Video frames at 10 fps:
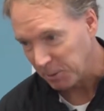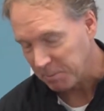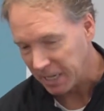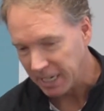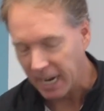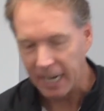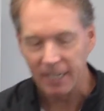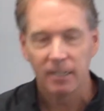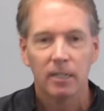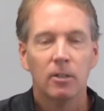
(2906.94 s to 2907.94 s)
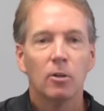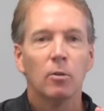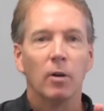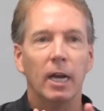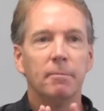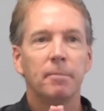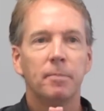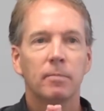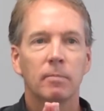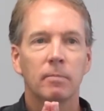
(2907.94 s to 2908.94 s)
with me tonight, right?
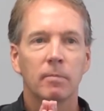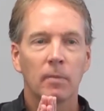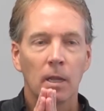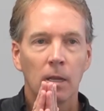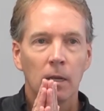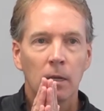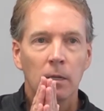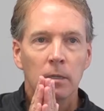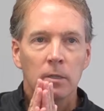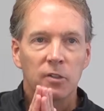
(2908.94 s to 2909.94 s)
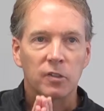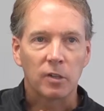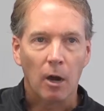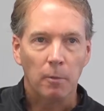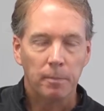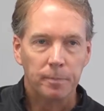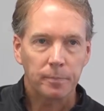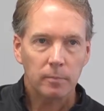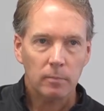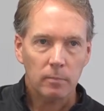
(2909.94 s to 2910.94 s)
So,
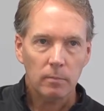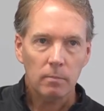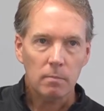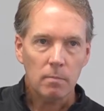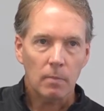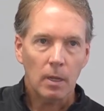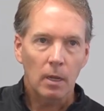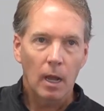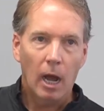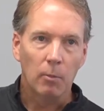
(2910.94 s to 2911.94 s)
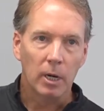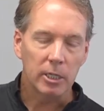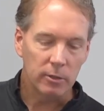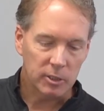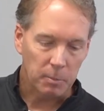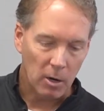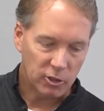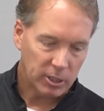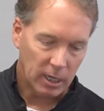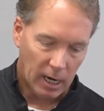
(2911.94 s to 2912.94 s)
I want to use
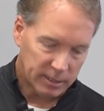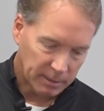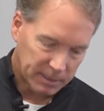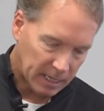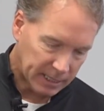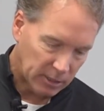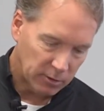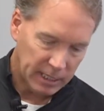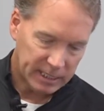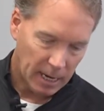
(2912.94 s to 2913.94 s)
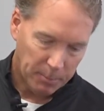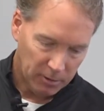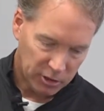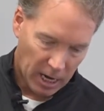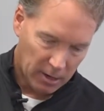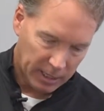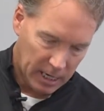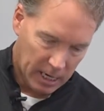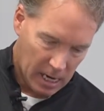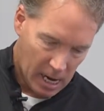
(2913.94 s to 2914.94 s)
motion. Sometimes I do the example of a child
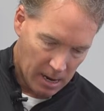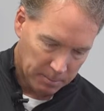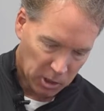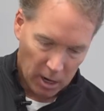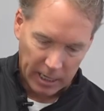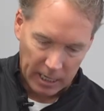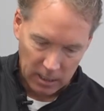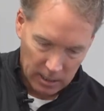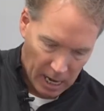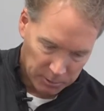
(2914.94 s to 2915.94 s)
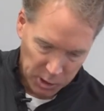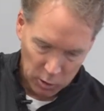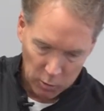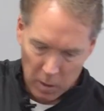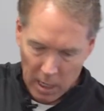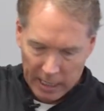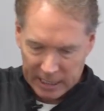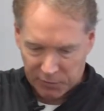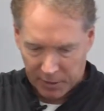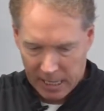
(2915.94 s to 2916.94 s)
in um, Target, in aisle two.
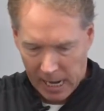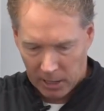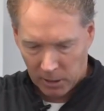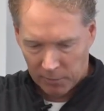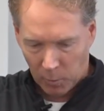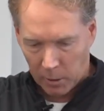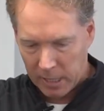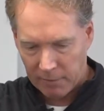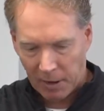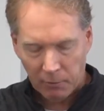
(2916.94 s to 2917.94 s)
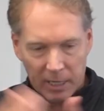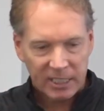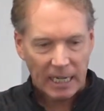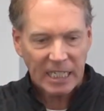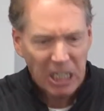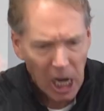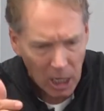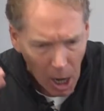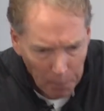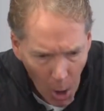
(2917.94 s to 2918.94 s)
He's freaking out on the floor. You have every right to say,
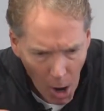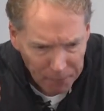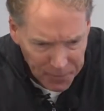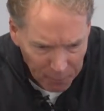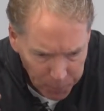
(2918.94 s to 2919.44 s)
get up off the